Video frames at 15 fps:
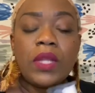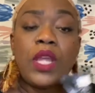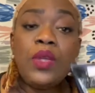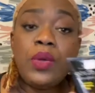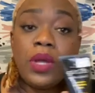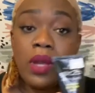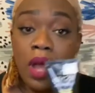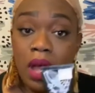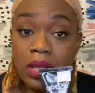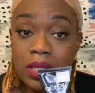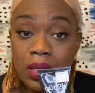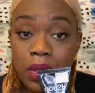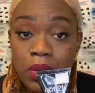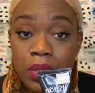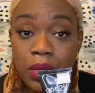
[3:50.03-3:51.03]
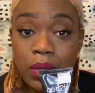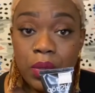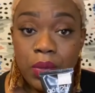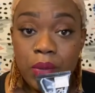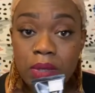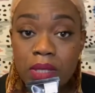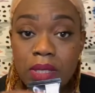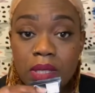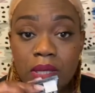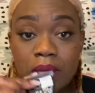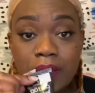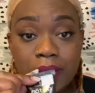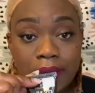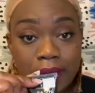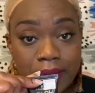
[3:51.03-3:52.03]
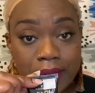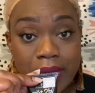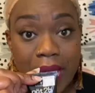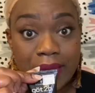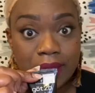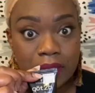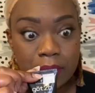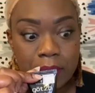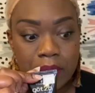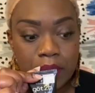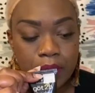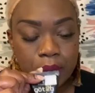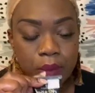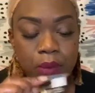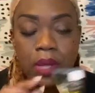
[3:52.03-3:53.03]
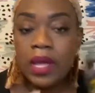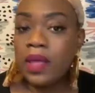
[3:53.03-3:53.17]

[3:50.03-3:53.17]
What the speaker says: can also use Got To Be Glue.